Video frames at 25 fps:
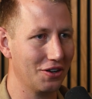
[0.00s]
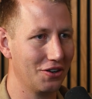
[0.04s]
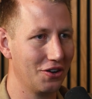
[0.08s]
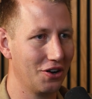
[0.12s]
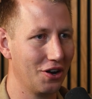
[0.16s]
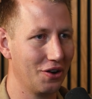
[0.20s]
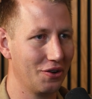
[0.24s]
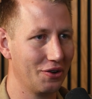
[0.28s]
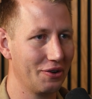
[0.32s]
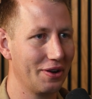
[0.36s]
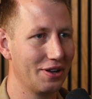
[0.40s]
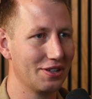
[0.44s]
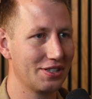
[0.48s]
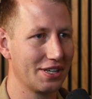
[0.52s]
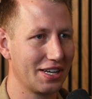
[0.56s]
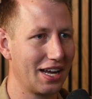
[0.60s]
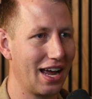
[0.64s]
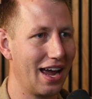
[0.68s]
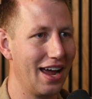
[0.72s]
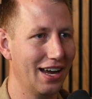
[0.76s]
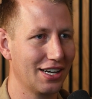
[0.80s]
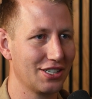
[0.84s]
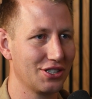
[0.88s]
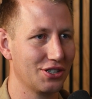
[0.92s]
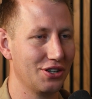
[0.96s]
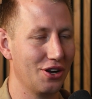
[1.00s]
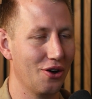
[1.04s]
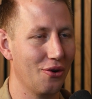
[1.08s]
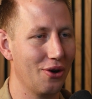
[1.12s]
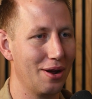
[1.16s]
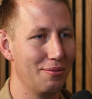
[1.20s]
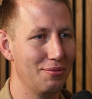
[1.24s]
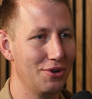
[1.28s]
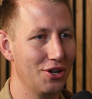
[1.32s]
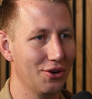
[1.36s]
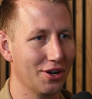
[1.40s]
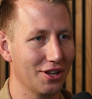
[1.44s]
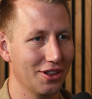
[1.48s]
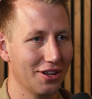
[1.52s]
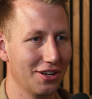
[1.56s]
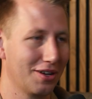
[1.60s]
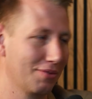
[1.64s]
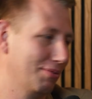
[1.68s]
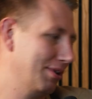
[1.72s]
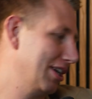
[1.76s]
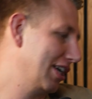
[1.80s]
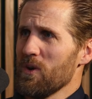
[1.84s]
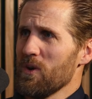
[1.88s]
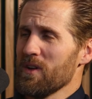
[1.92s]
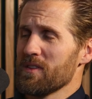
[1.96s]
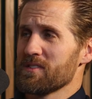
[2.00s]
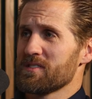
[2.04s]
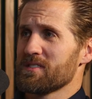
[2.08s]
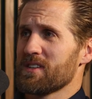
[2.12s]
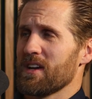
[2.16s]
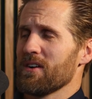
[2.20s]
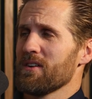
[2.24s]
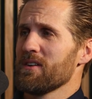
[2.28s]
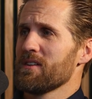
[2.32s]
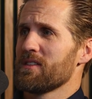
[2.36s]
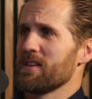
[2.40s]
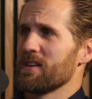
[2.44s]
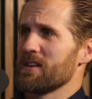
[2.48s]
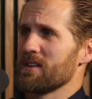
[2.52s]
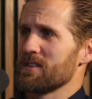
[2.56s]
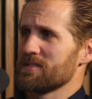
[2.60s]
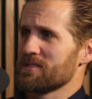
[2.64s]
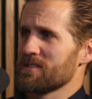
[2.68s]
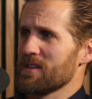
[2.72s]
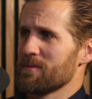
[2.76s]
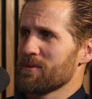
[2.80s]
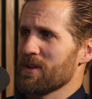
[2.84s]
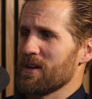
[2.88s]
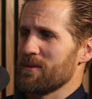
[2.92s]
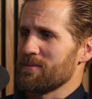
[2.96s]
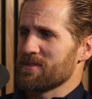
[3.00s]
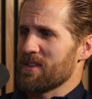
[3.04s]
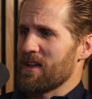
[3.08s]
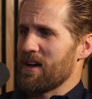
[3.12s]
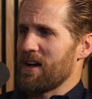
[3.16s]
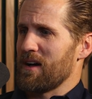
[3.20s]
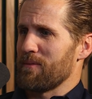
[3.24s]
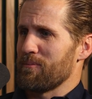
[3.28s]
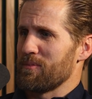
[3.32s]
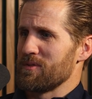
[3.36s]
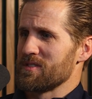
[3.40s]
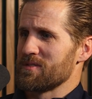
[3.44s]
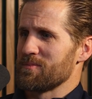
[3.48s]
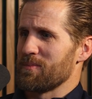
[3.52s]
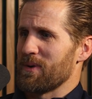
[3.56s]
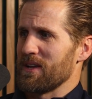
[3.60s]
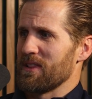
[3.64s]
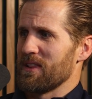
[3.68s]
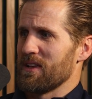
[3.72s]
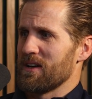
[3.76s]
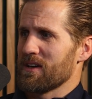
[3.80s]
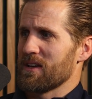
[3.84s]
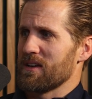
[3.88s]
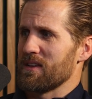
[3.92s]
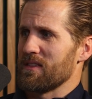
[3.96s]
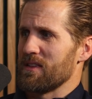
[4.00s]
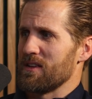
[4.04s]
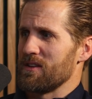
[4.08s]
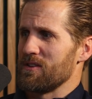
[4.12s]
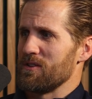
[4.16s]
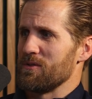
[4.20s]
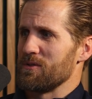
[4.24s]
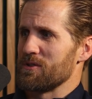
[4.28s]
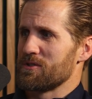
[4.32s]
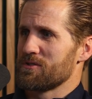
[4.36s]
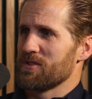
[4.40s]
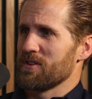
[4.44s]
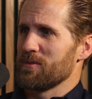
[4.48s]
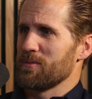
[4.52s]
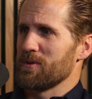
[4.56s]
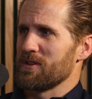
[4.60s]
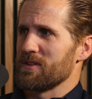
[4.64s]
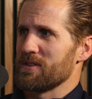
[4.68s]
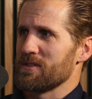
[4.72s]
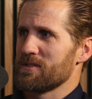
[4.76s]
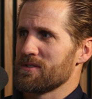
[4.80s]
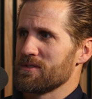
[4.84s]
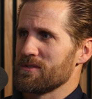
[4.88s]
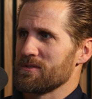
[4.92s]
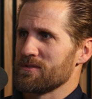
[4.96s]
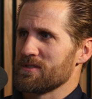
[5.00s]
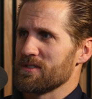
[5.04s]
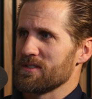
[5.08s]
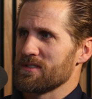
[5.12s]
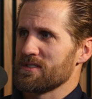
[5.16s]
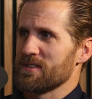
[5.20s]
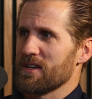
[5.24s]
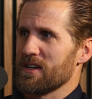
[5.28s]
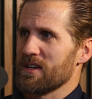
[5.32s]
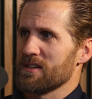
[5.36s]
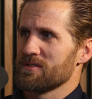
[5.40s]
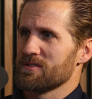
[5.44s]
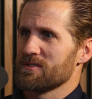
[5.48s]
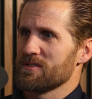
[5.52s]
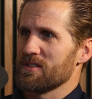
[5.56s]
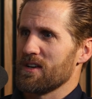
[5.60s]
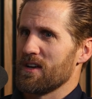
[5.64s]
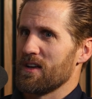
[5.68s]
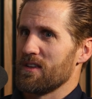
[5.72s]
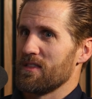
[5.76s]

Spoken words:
You know, I was like, I actually know what I'm doing. Look at Well, the scary thing is sometimes that happens by luck, and then you attribute it to success,